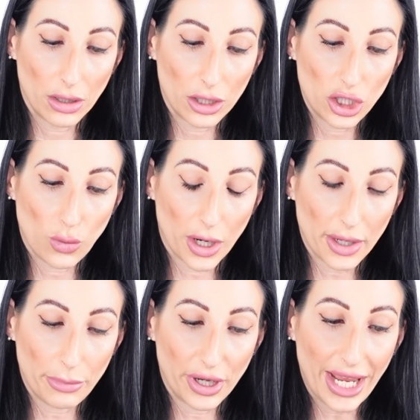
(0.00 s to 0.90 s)
You want to
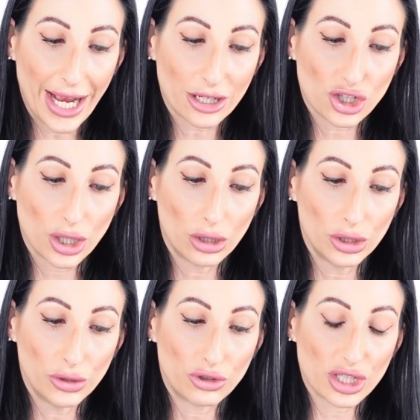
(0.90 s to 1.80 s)
put extra
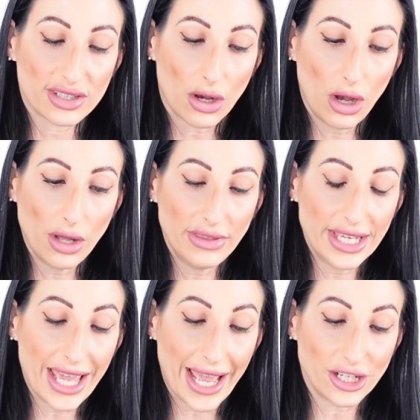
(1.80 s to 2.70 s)
glue just on
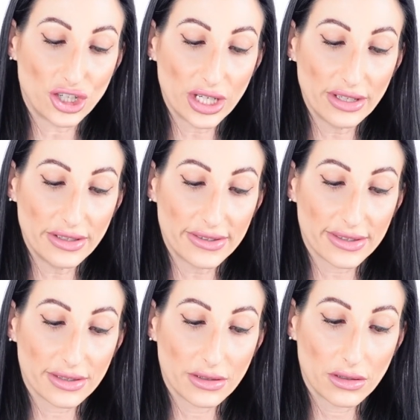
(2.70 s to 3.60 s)
the
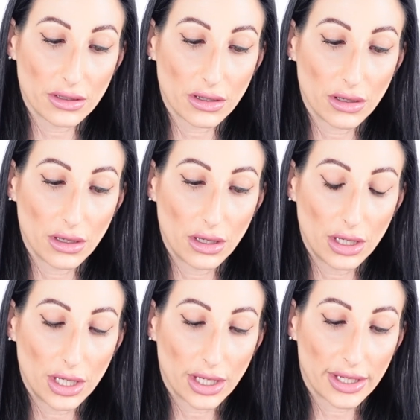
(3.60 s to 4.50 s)
edges,
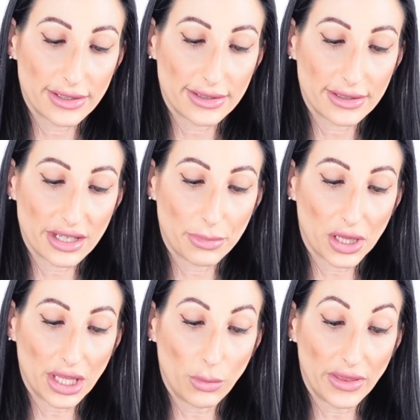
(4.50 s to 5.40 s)
because
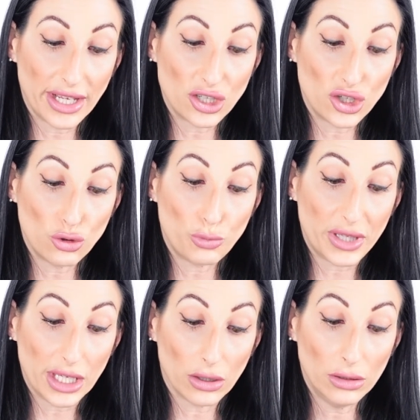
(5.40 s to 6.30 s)
typically when they do
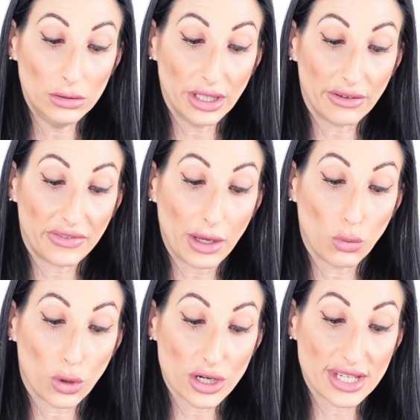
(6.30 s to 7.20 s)
peel, if they
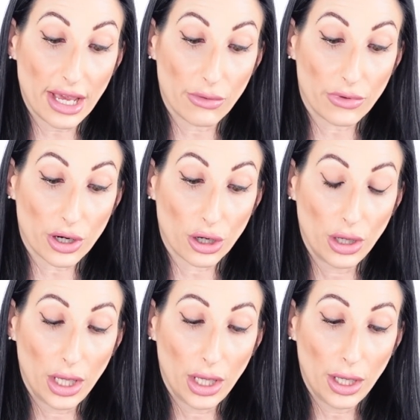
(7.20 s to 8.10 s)
were to
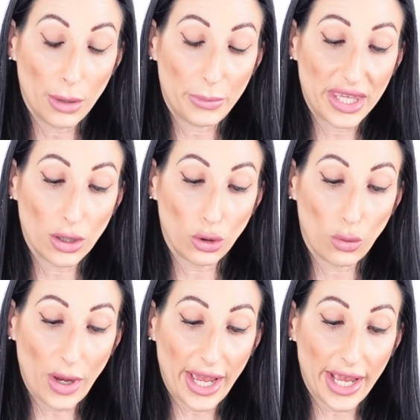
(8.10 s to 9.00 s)
ever peel
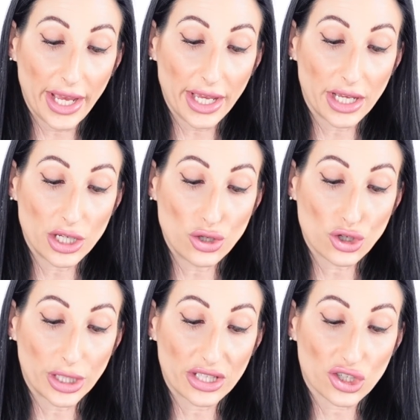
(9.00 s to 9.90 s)
away, it
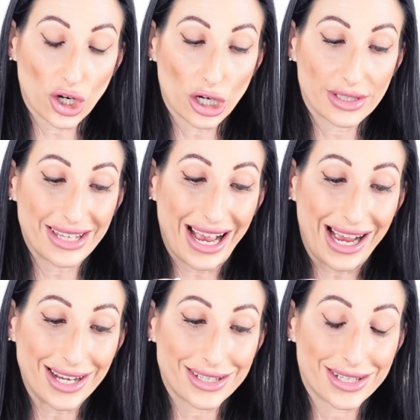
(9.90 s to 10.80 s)
usually starts
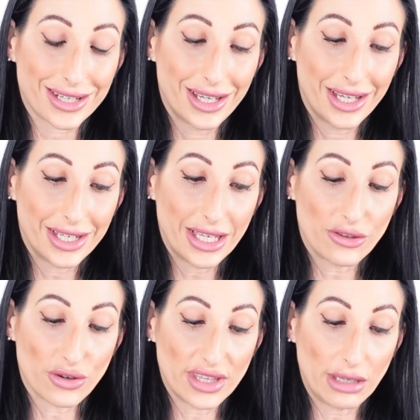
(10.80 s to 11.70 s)
at
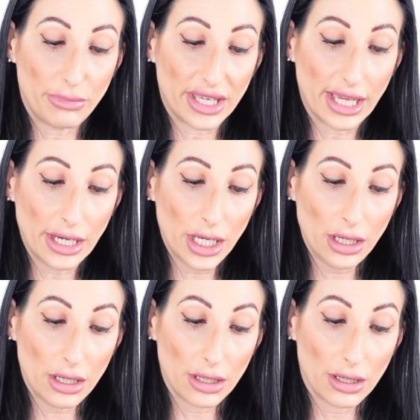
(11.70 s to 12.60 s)
either the
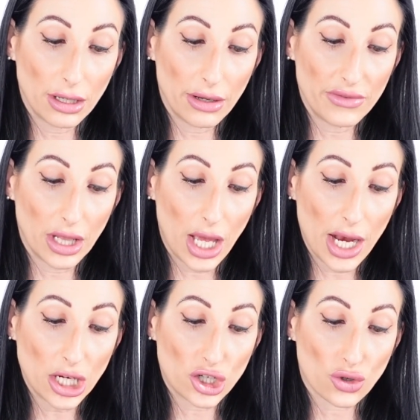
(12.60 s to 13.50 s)
beginning of the
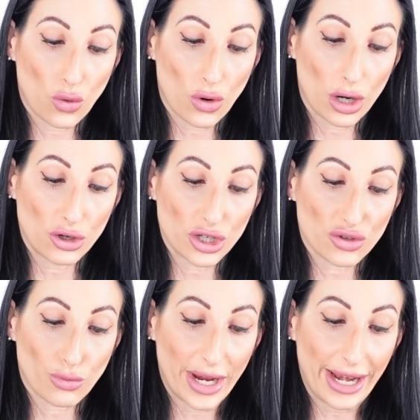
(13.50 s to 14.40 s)
lash or
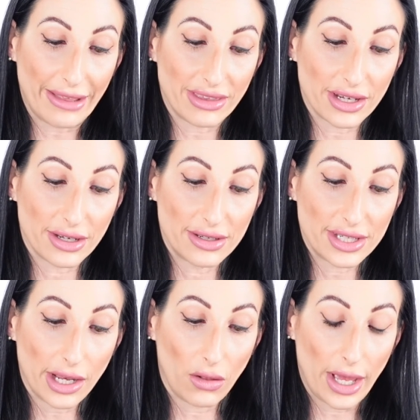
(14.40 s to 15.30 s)
just right at the
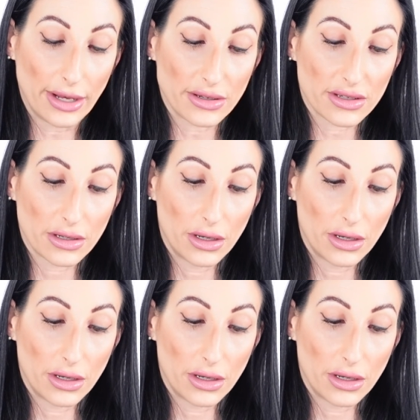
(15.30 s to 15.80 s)
tail end.